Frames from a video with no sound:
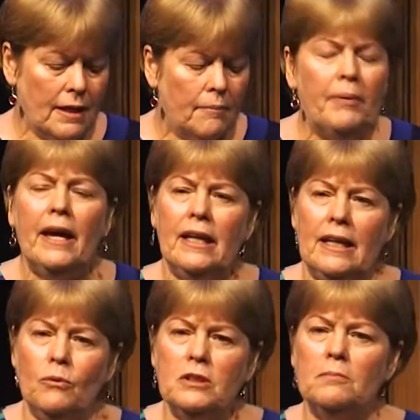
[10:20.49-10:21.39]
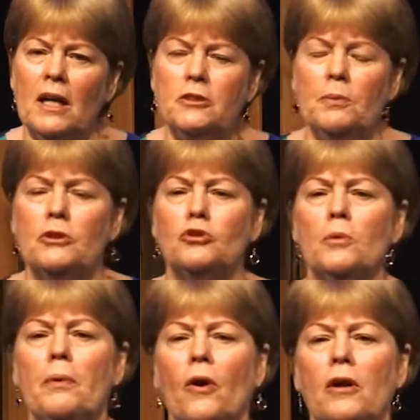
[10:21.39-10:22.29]
Betty was my spiritual
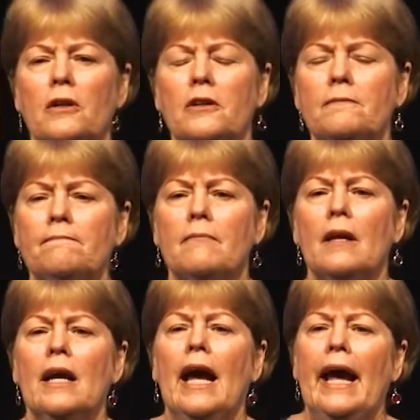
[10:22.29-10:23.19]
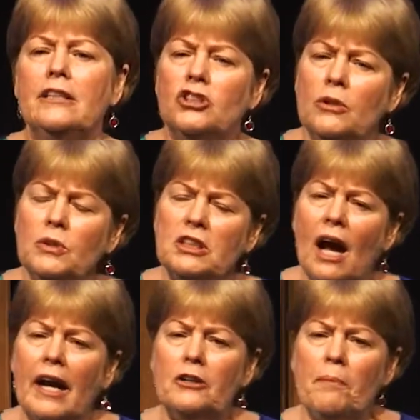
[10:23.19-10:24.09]
partner. And she was
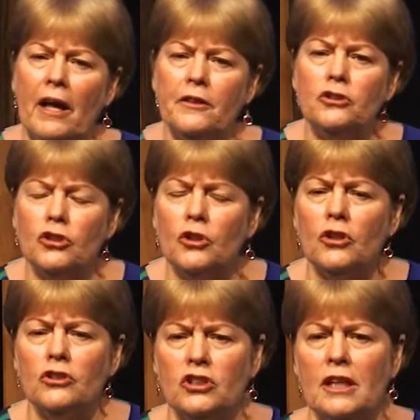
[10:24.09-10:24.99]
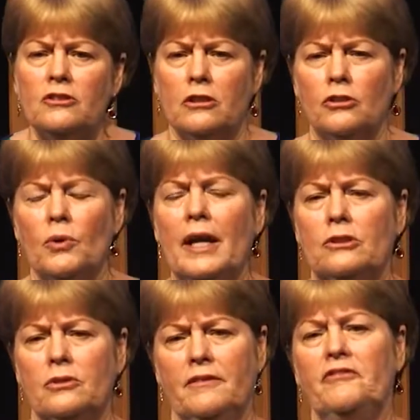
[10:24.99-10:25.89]
hired by the church as the
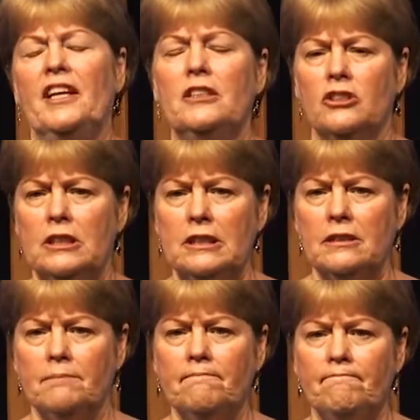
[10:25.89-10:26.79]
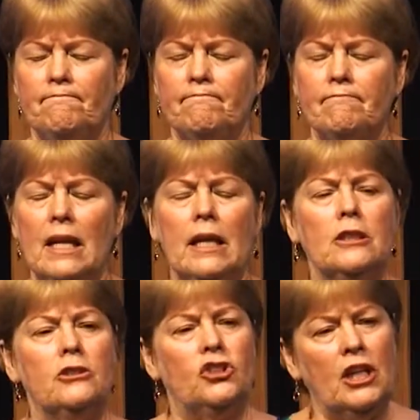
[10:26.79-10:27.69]
director of evangelism.
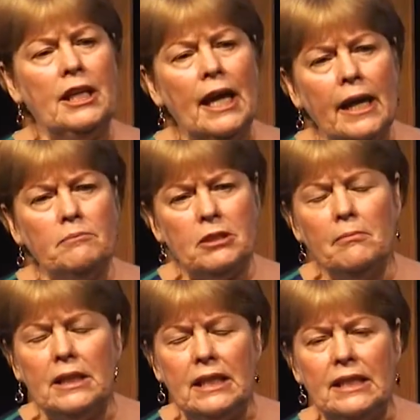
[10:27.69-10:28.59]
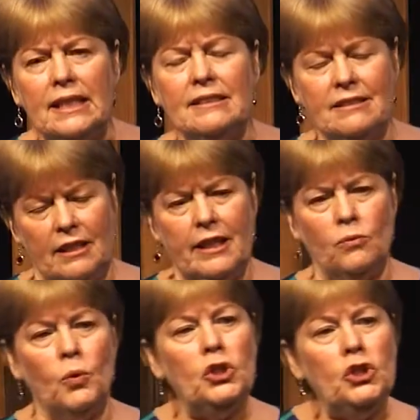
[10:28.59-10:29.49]
She came to me and said,
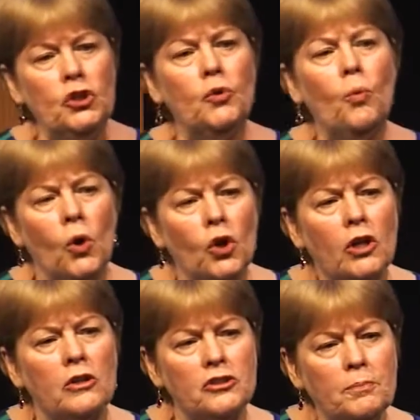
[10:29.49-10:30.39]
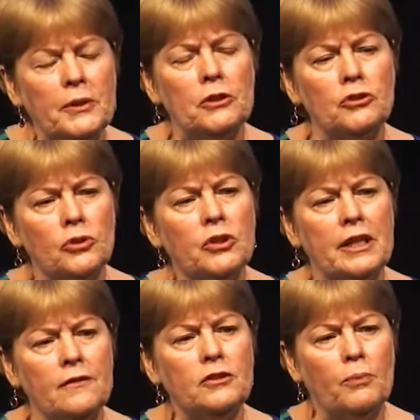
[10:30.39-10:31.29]
"Will you work on a spiritual
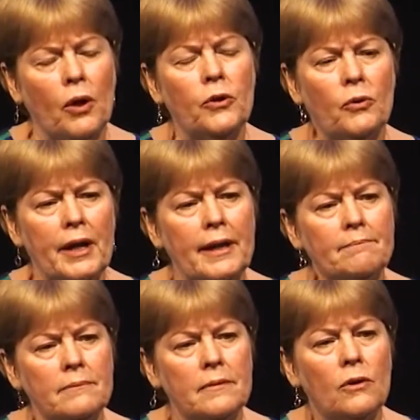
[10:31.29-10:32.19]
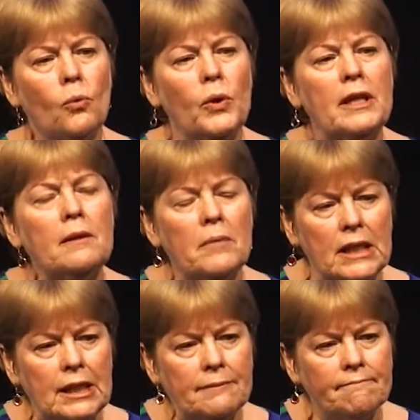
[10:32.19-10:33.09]
gifts program with
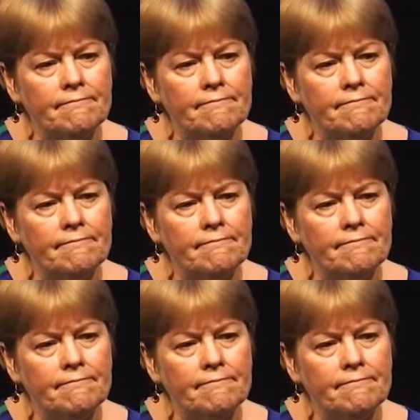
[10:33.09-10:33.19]
me?"